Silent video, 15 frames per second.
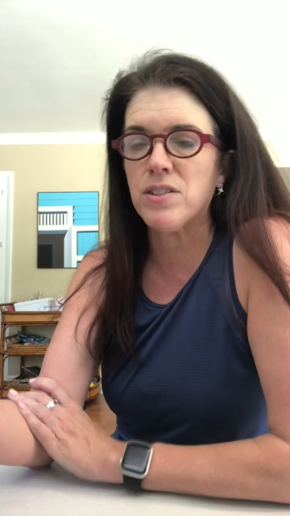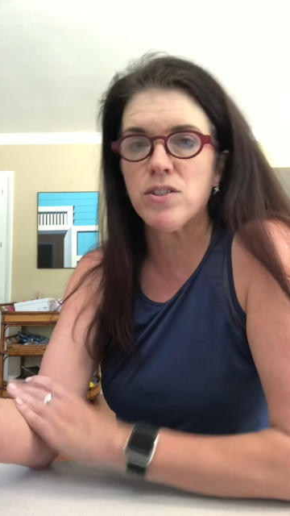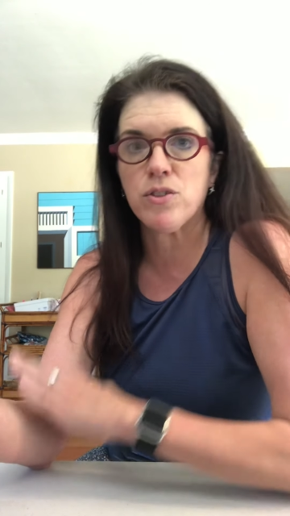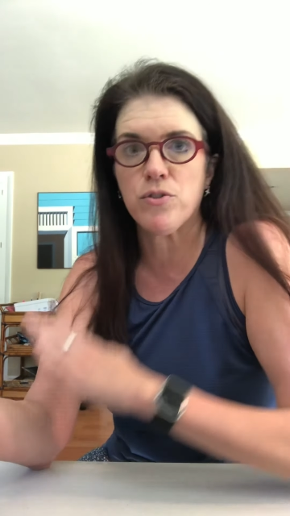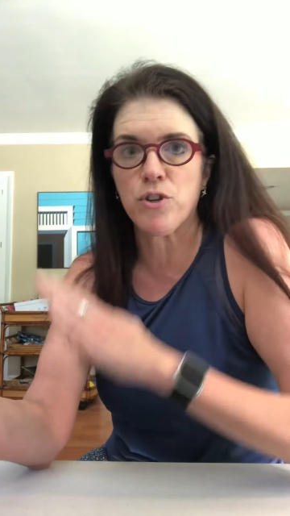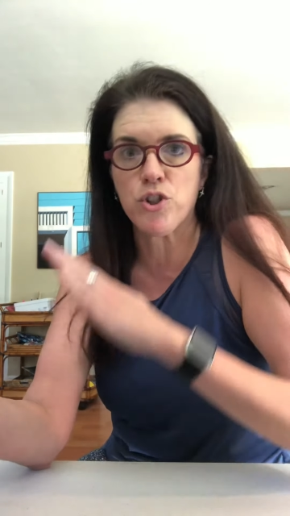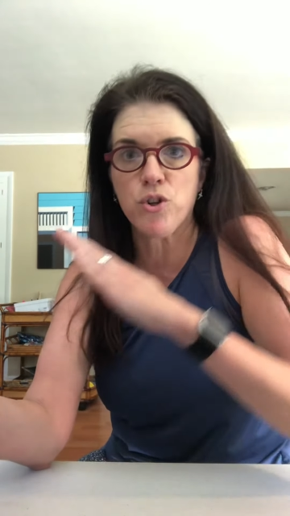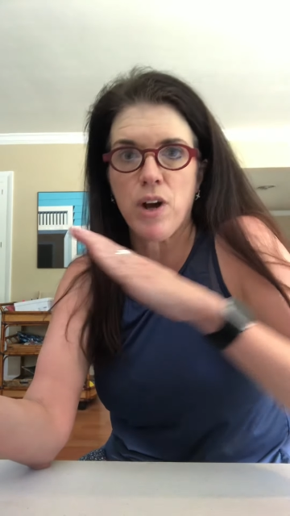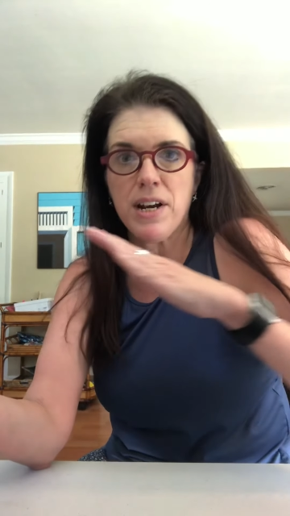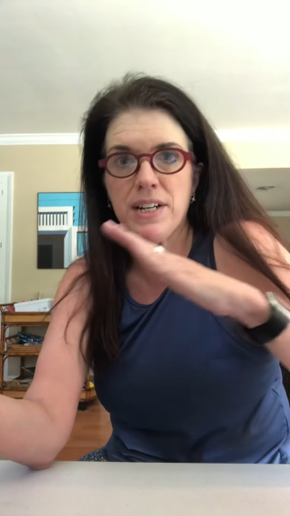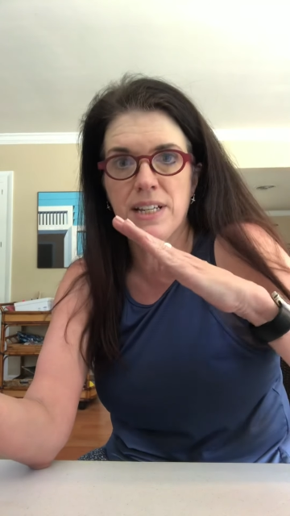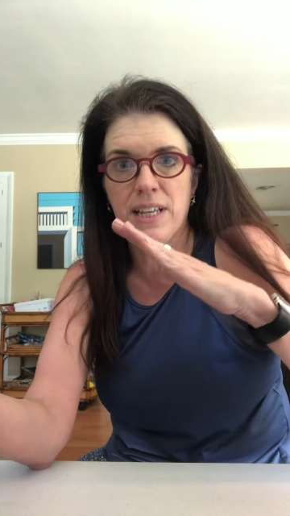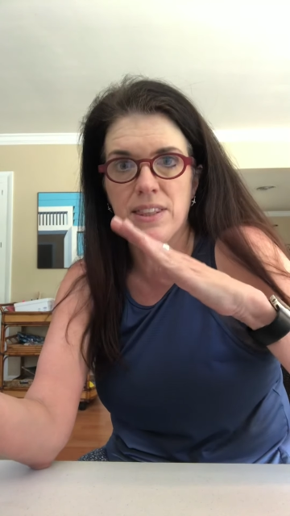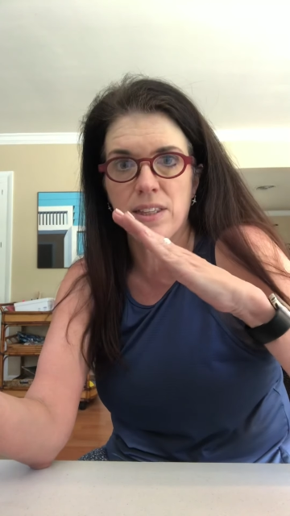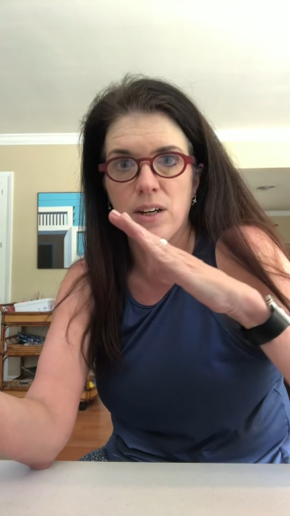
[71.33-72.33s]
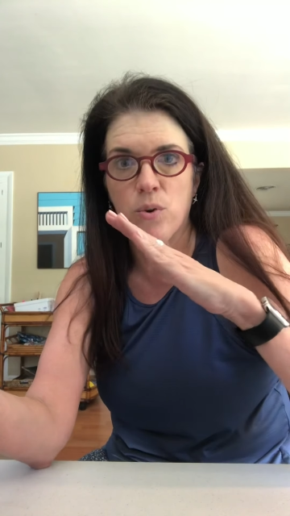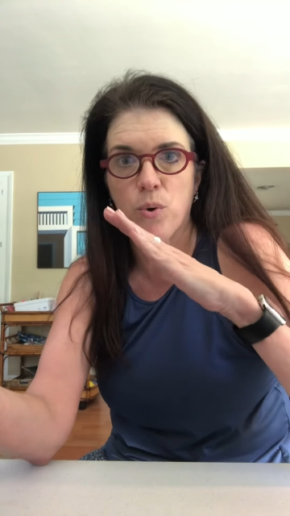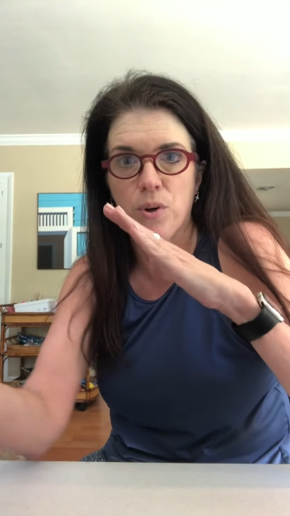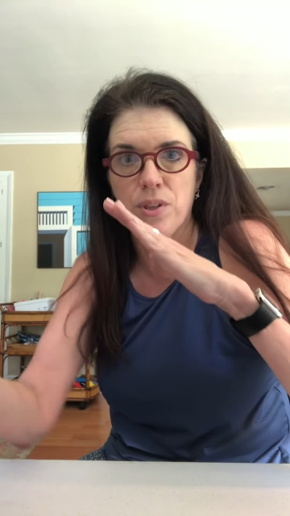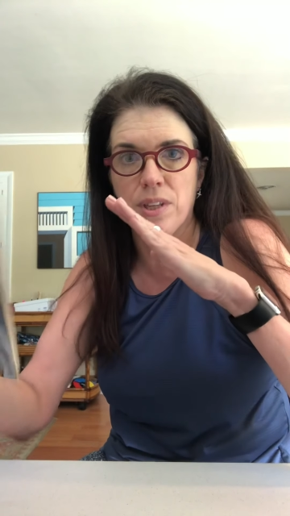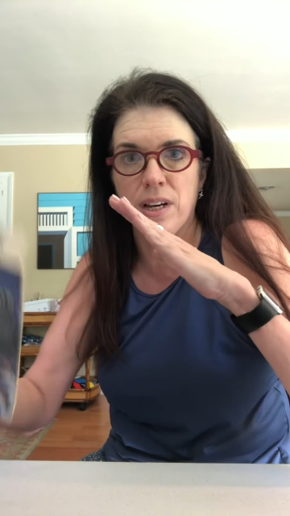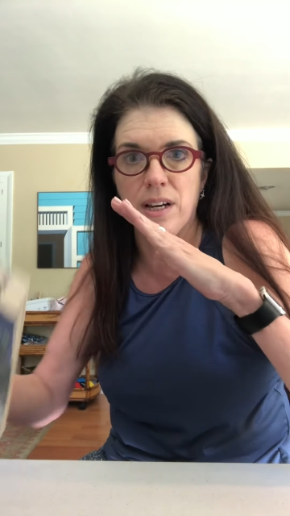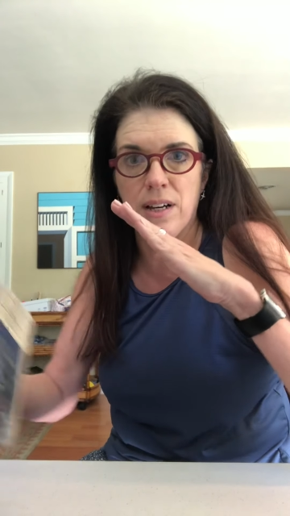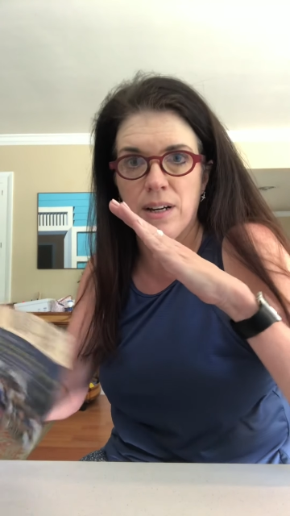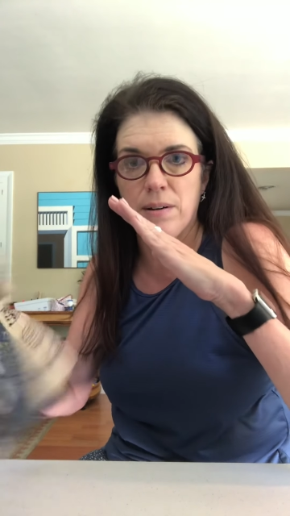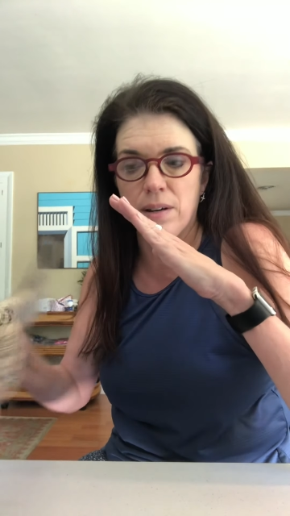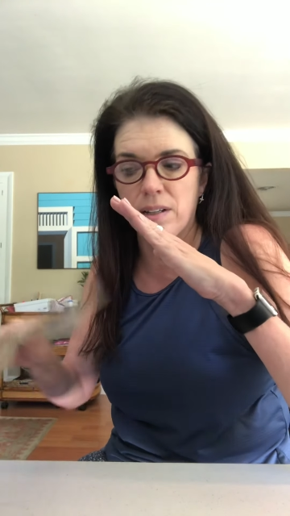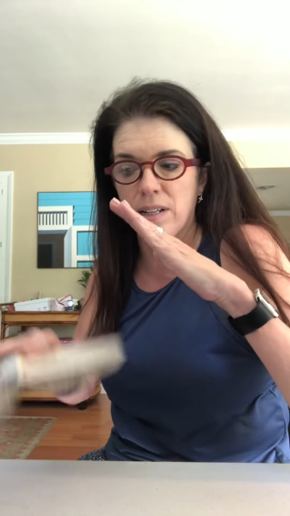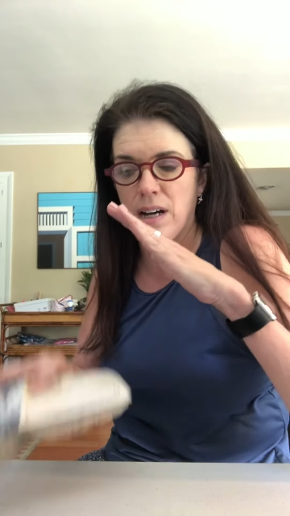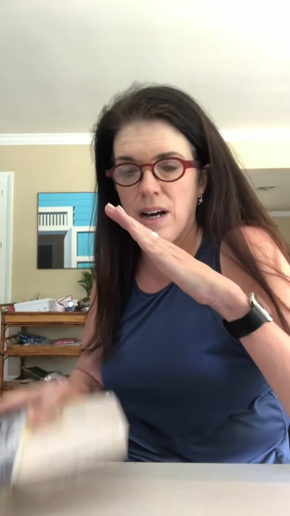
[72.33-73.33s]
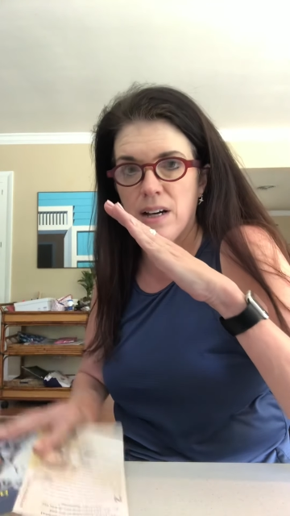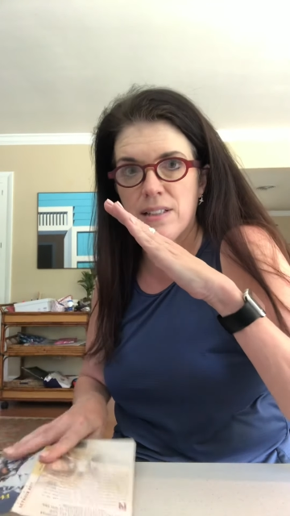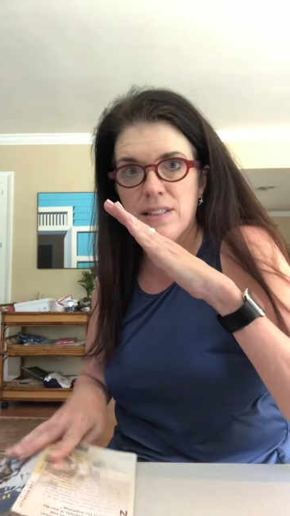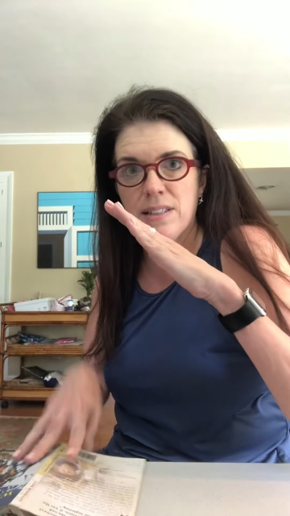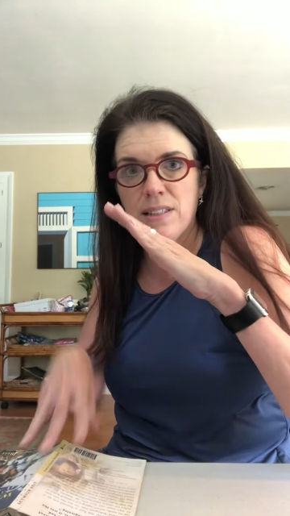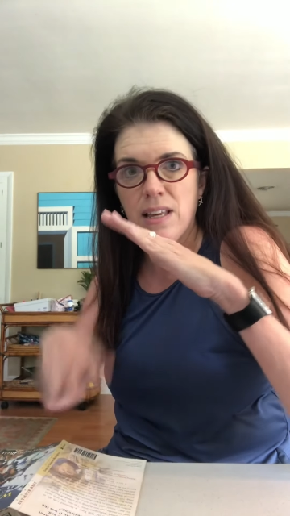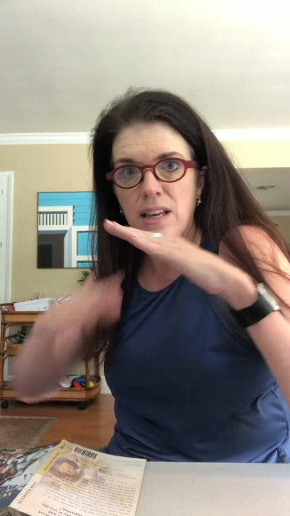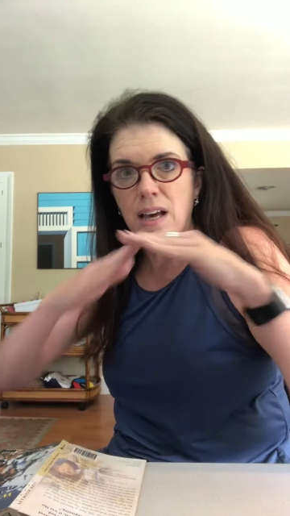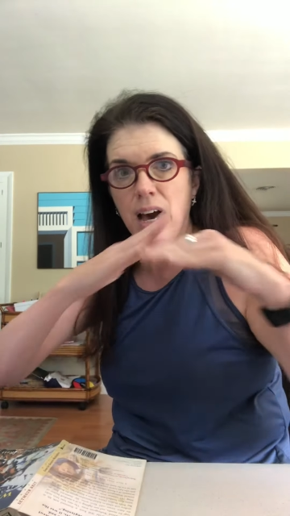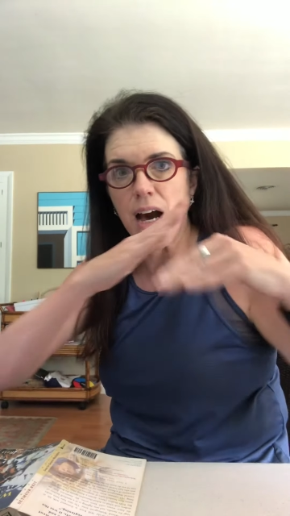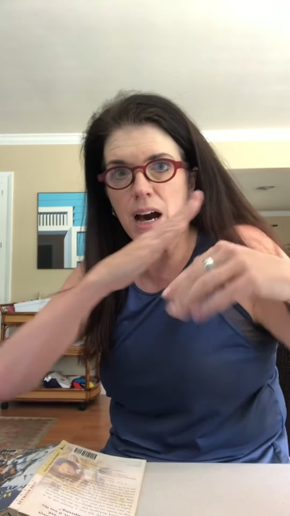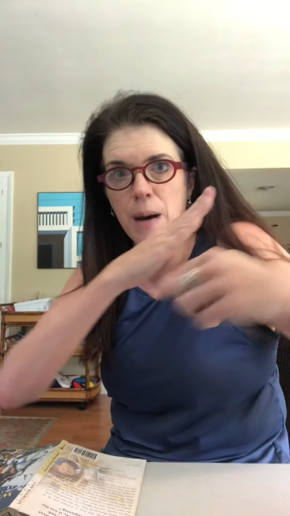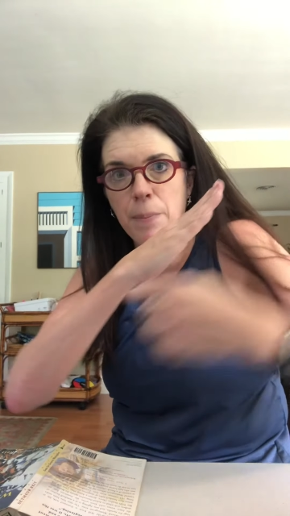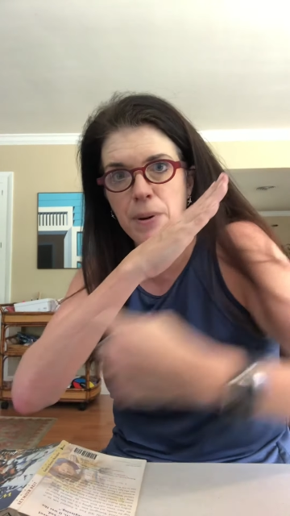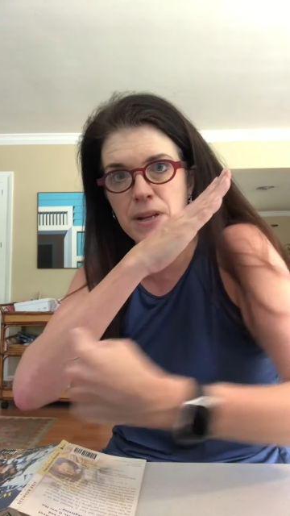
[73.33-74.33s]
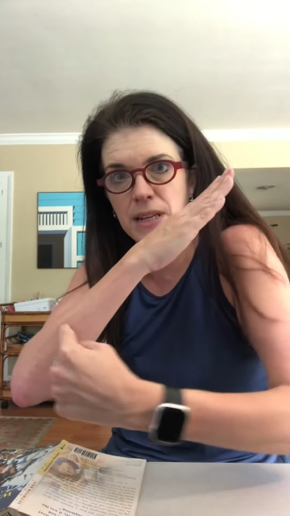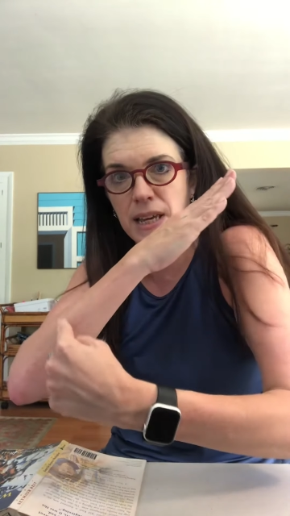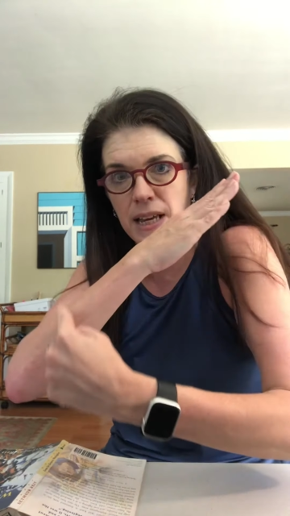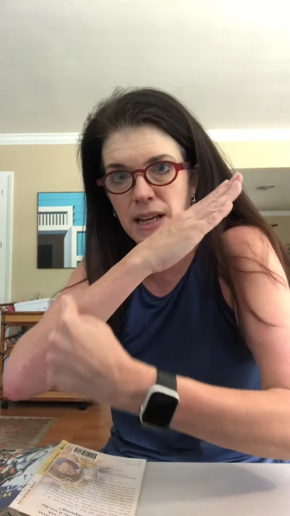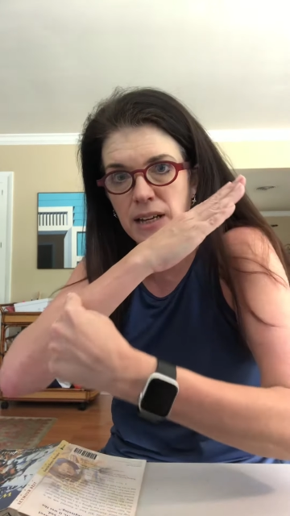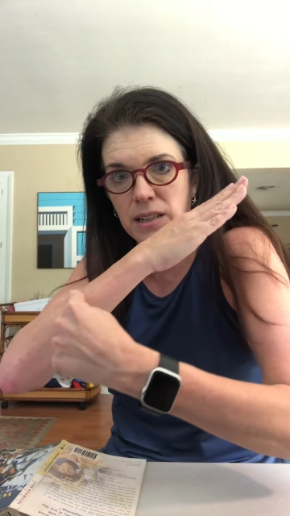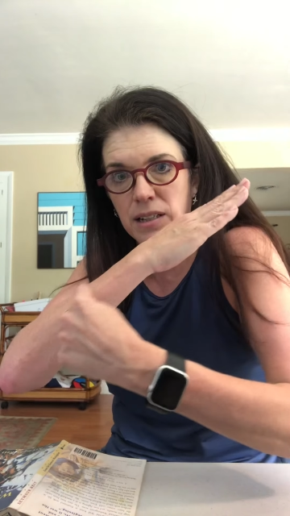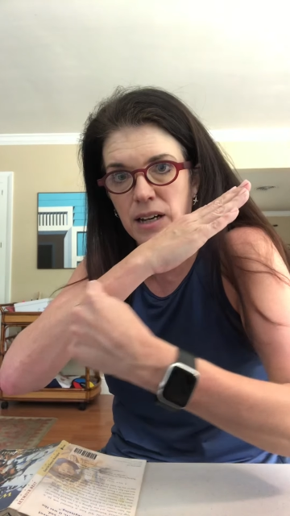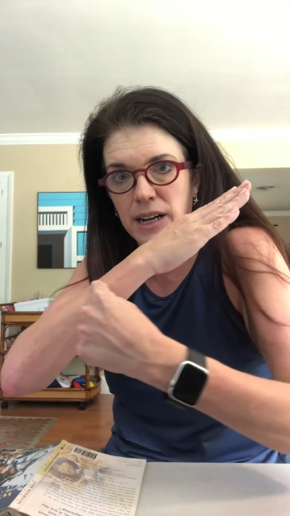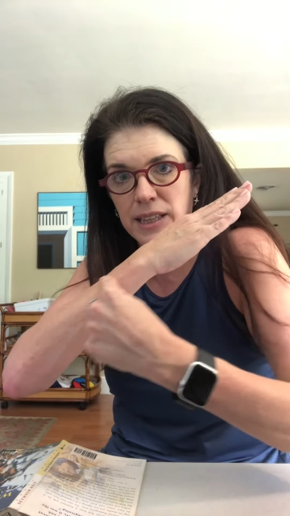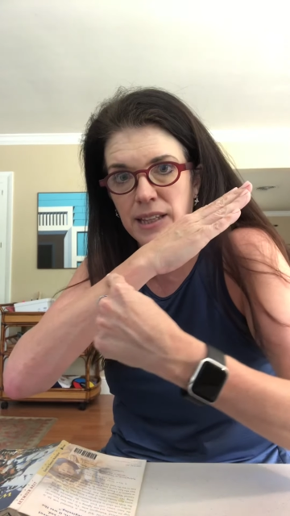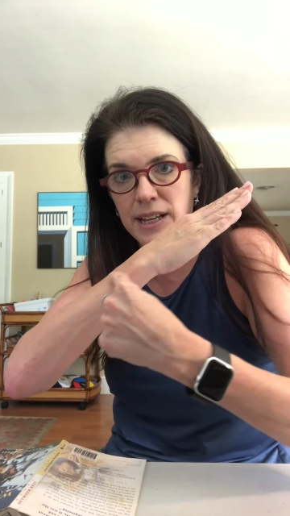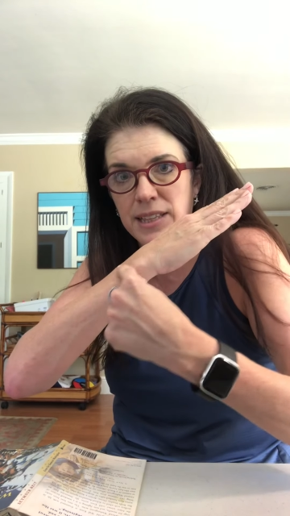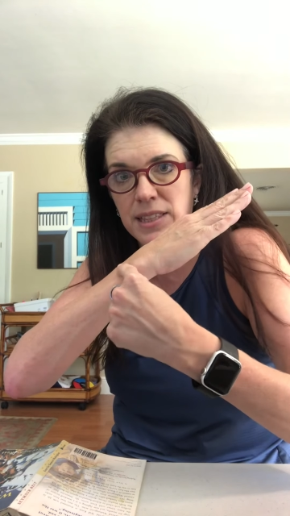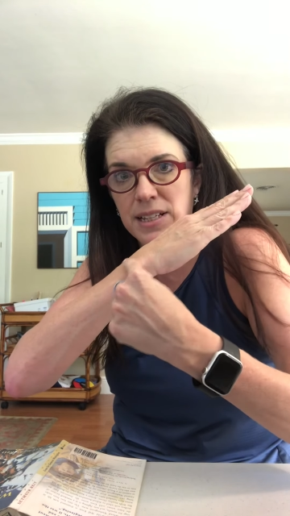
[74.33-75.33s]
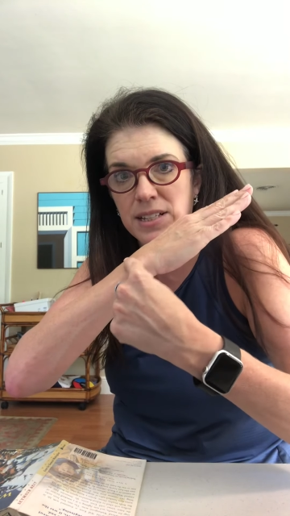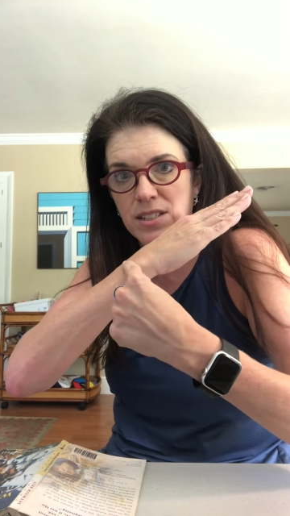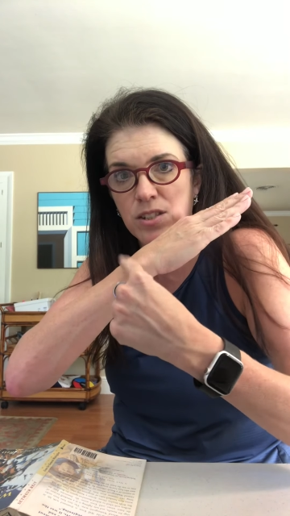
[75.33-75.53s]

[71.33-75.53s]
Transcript: So they're trying to get the guns up an incline like this.